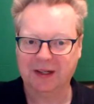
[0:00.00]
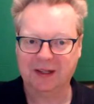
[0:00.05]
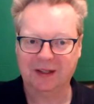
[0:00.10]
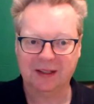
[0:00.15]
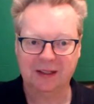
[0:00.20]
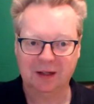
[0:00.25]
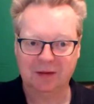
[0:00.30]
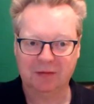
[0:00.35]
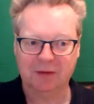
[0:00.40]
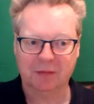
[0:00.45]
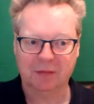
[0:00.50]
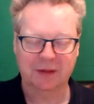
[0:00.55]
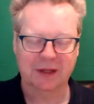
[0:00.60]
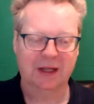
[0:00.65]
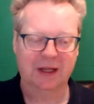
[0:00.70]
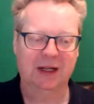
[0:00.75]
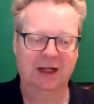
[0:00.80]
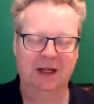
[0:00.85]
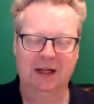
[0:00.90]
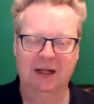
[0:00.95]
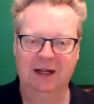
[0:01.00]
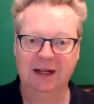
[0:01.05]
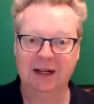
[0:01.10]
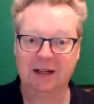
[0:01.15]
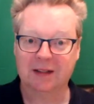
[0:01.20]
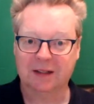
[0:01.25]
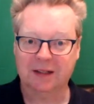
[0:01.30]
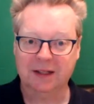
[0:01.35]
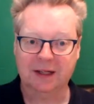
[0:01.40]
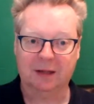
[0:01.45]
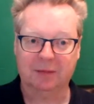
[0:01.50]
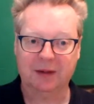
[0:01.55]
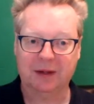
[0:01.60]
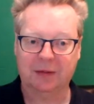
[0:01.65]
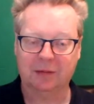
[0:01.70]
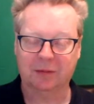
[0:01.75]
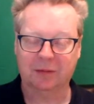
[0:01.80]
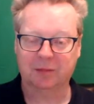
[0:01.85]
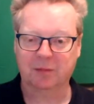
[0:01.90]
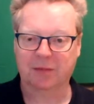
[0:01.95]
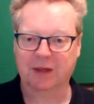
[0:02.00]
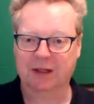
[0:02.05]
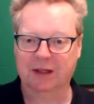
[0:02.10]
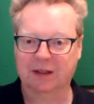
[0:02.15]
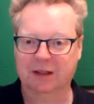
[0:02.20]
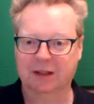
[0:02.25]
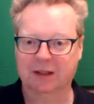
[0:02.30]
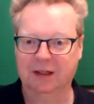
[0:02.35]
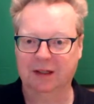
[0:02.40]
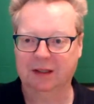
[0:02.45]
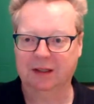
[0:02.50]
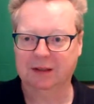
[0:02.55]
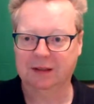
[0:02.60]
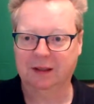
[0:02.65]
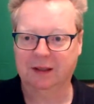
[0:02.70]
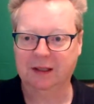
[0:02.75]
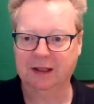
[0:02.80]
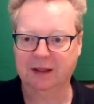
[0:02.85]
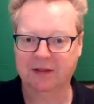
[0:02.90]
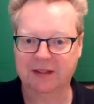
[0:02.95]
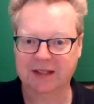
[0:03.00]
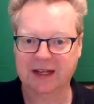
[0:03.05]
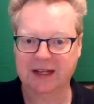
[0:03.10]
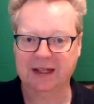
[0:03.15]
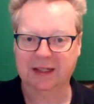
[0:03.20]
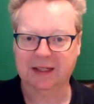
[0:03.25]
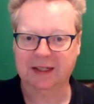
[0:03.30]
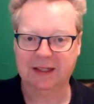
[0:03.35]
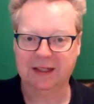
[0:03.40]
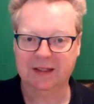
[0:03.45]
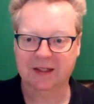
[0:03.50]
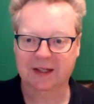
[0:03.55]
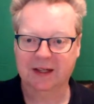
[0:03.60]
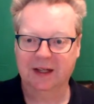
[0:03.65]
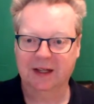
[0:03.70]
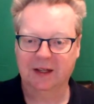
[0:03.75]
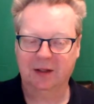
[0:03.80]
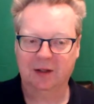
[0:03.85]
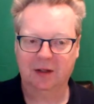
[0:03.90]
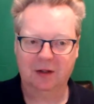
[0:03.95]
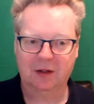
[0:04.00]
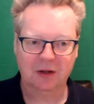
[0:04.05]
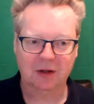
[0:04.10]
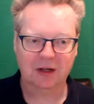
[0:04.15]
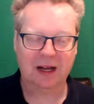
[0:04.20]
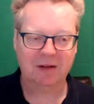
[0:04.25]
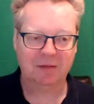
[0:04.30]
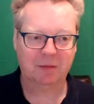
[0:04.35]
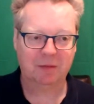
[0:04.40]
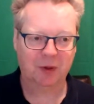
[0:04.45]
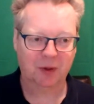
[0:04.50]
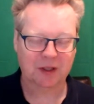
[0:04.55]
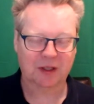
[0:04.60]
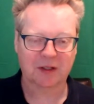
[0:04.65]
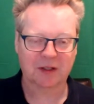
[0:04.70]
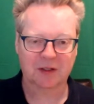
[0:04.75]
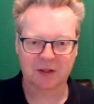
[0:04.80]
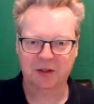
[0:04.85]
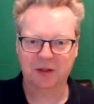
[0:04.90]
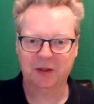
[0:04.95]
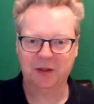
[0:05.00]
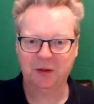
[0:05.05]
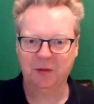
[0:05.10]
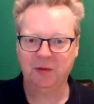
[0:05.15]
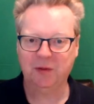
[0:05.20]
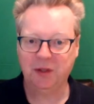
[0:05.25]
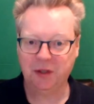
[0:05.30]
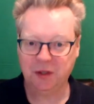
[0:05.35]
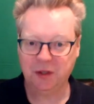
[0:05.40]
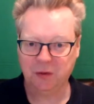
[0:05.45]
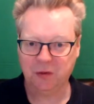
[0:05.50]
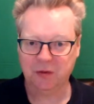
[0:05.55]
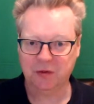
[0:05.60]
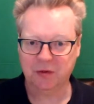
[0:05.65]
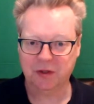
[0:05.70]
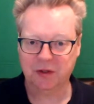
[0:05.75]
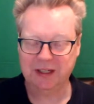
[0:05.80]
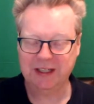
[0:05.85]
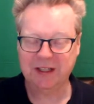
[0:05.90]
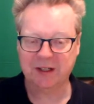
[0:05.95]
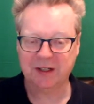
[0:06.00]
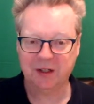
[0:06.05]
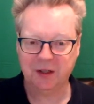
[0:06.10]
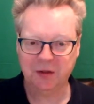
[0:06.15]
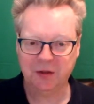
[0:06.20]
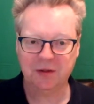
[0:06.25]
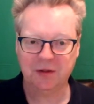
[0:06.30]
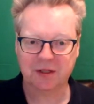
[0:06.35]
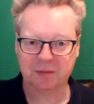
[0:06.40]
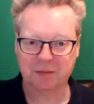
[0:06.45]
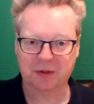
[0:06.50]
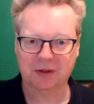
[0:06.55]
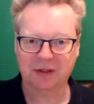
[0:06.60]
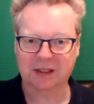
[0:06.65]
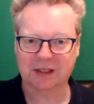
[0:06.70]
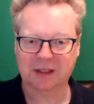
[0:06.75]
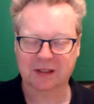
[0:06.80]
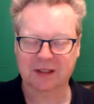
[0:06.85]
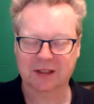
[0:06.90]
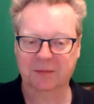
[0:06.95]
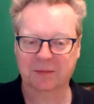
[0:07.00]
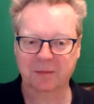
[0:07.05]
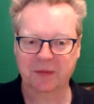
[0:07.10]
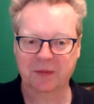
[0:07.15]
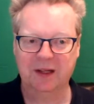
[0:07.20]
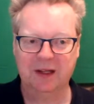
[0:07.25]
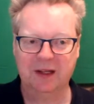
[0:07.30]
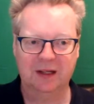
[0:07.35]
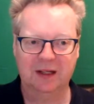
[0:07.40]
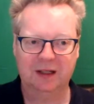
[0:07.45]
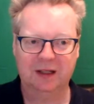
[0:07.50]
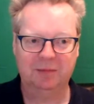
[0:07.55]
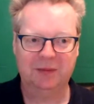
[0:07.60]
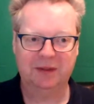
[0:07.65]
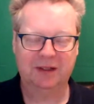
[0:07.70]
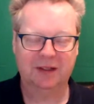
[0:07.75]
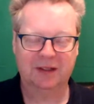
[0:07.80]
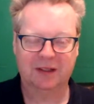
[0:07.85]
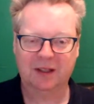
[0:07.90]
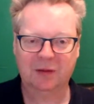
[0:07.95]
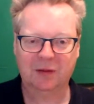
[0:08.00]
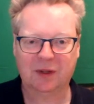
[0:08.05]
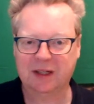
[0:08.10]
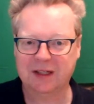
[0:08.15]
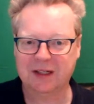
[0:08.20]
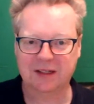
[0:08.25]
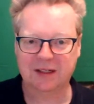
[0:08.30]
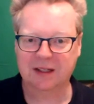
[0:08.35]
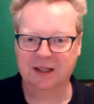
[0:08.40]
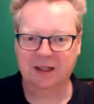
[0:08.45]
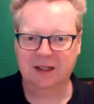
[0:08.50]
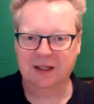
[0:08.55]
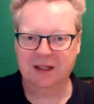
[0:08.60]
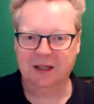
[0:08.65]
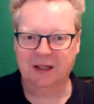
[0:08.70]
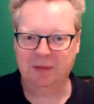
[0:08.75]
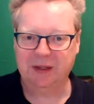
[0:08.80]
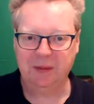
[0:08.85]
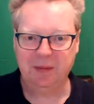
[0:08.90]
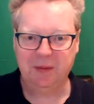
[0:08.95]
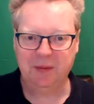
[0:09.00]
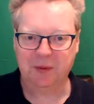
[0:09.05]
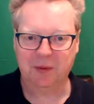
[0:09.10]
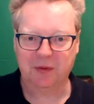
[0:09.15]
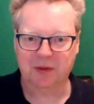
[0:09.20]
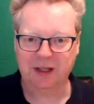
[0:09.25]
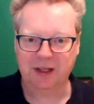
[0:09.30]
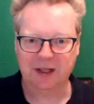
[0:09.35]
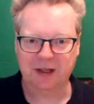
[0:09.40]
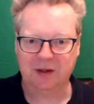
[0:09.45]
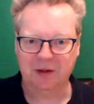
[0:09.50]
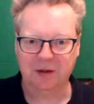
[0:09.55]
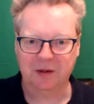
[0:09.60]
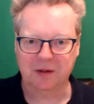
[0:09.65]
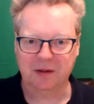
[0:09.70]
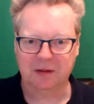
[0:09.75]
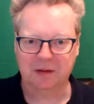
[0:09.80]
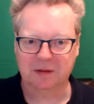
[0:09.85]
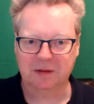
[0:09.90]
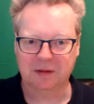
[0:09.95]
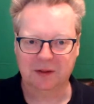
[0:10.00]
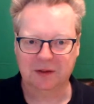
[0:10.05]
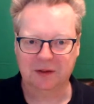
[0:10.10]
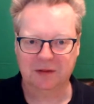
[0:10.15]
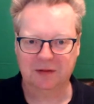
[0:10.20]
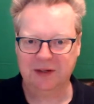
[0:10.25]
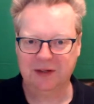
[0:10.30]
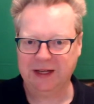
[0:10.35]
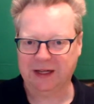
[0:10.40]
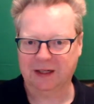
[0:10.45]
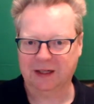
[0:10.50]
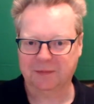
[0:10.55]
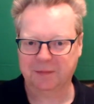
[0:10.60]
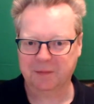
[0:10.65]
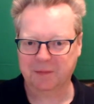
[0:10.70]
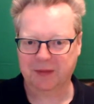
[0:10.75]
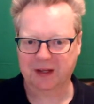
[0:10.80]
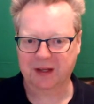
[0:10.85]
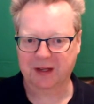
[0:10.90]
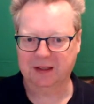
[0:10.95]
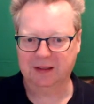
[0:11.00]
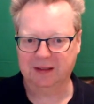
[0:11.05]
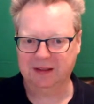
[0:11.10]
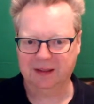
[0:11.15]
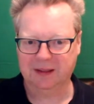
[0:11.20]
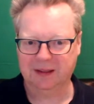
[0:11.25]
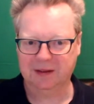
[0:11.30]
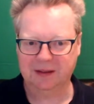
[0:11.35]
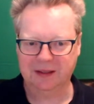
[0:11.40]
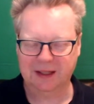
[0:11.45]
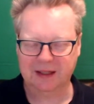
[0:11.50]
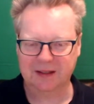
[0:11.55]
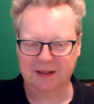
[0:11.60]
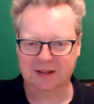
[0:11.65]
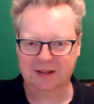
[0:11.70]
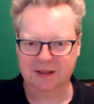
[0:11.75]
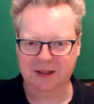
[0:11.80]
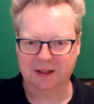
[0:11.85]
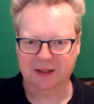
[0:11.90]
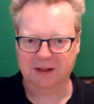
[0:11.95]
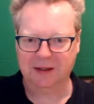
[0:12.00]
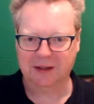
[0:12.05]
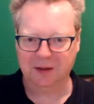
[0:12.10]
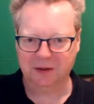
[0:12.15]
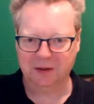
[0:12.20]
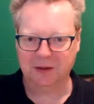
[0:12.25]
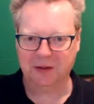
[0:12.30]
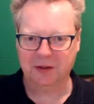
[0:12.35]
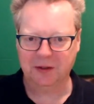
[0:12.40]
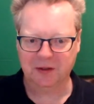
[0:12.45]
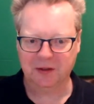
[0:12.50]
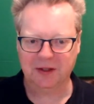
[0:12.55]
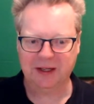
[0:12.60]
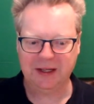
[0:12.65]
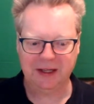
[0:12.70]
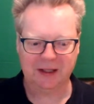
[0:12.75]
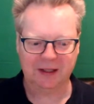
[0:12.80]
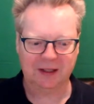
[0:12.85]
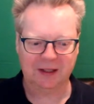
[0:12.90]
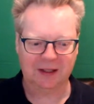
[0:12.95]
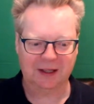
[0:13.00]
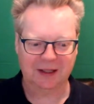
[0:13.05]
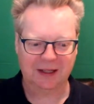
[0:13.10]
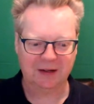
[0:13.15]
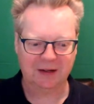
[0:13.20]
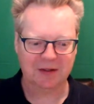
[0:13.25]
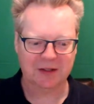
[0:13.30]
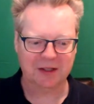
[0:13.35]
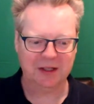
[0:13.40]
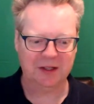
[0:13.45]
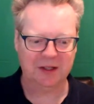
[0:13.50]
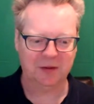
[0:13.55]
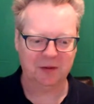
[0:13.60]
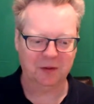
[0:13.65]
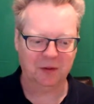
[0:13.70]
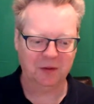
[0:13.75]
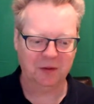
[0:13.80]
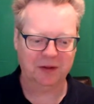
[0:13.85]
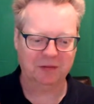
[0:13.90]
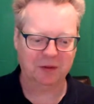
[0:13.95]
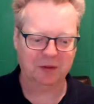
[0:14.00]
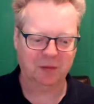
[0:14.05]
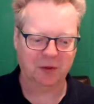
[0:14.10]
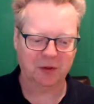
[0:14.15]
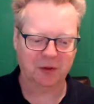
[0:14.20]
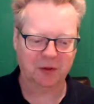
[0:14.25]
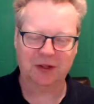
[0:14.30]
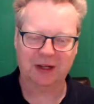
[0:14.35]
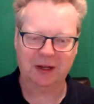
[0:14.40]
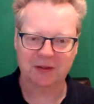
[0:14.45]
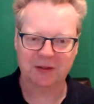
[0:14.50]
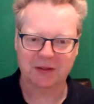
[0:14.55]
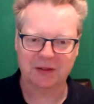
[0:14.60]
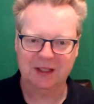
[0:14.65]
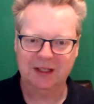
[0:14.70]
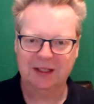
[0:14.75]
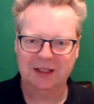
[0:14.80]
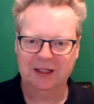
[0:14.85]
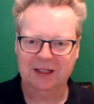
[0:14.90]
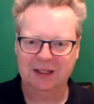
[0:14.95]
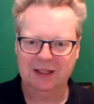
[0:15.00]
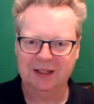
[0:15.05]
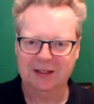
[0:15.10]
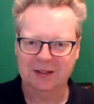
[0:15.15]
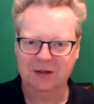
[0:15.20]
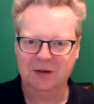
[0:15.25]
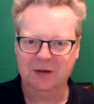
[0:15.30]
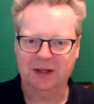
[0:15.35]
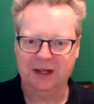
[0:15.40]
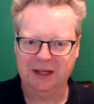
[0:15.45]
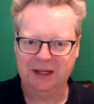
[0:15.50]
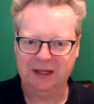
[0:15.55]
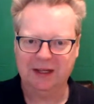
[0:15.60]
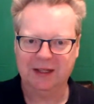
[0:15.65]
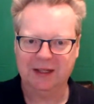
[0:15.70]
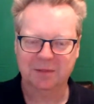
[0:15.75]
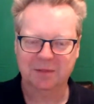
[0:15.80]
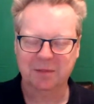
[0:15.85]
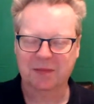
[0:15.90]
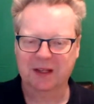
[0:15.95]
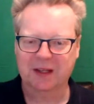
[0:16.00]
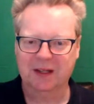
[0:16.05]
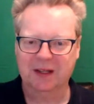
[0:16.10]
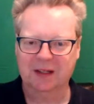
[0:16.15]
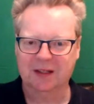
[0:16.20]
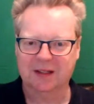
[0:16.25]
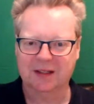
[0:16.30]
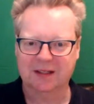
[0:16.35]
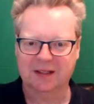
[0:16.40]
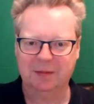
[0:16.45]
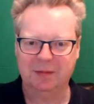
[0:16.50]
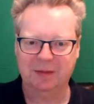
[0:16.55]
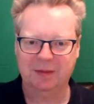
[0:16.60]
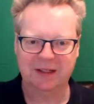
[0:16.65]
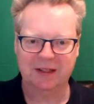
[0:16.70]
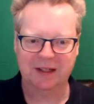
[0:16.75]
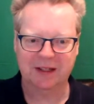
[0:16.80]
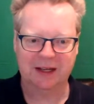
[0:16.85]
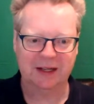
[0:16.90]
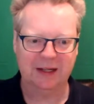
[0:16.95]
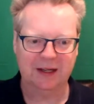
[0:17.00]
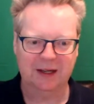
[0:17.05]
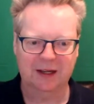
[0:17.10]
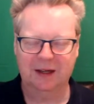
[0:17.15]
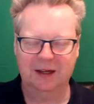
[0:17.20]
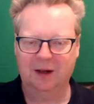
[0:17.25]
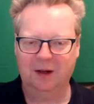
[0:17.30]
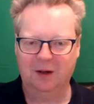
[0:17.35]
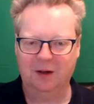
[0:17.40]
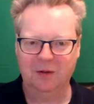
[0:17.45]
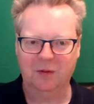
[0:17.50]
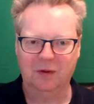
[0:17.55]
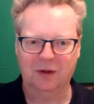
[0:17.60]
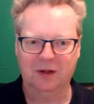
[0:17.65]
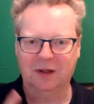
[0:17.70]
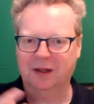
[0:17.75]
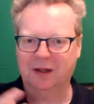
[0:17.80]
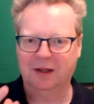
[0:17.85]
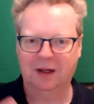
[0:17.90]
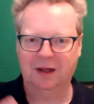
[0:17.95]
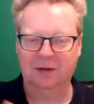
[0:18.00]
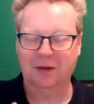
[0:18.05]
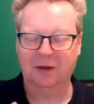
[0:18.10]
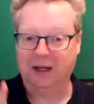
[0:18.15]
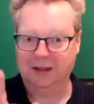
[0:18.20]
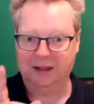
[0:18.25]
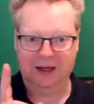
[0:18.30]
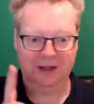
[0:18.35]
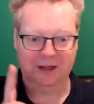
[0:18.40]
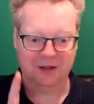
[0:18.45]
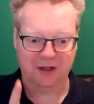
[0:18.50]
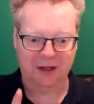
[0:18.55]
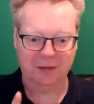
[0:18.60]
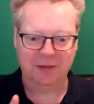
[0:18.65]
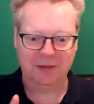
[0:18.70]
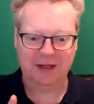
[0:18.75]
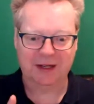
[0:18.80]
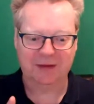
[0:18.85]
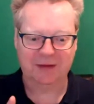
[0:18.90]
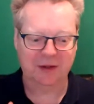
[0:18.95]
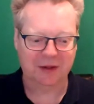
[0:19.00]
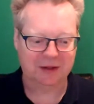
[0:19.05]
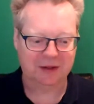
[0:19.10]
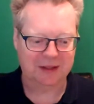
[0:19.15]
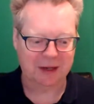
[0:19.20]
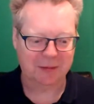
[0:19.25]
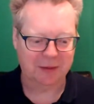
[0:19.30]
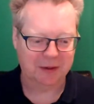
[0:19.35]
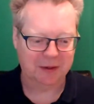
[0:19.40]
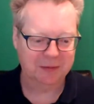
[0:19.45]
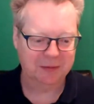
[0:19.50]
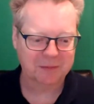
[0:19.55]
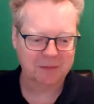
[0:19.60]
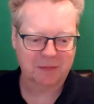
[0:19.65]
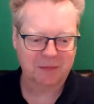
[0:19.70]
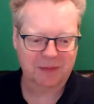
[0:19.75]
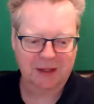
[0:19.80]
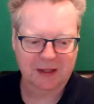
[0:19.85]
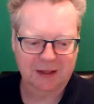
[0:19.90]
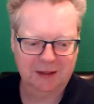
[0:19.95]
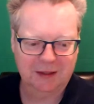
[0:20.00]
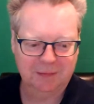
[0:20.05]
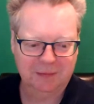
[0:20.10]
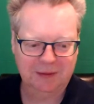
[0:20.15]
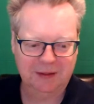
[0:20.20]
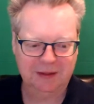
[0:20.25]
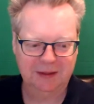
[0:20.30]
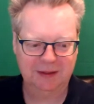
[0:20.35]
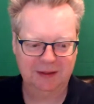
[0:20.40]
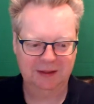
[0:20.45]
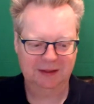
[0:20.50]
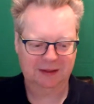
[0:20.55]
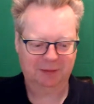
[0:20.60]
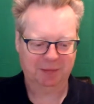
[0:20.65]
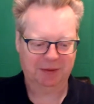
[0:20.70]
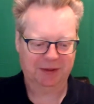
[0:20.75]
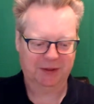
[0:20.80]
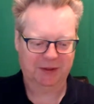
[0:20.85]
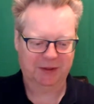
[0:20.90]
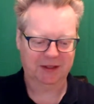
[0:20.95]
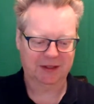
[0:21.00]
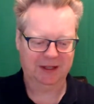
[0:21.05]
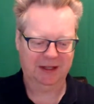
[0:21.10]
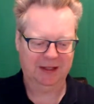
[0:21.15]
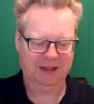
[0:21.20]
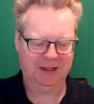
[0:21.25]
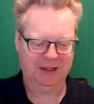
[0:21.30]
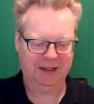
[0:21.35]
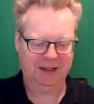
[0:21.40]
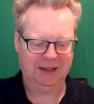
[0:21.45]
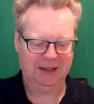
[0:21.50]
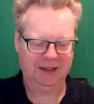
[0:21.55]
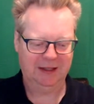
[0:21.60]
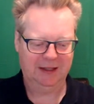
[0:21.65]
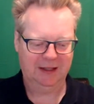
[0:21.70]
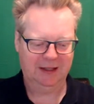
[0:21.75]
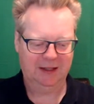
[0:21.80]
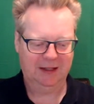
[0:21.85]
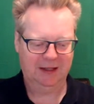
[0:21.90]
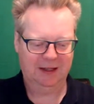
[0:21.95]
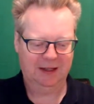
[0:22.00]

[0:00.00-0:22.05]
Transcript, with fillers: why I love them. And that's the thing about uh, live selling is you've got to have products that you use. You need to use the product um, because otherwise people will think you're you're fake and you know that's you know, they're not you're not here i guarantee you or everyone watching on amazon is not here to see me say oh oh actually let me give you a demo um because it's in the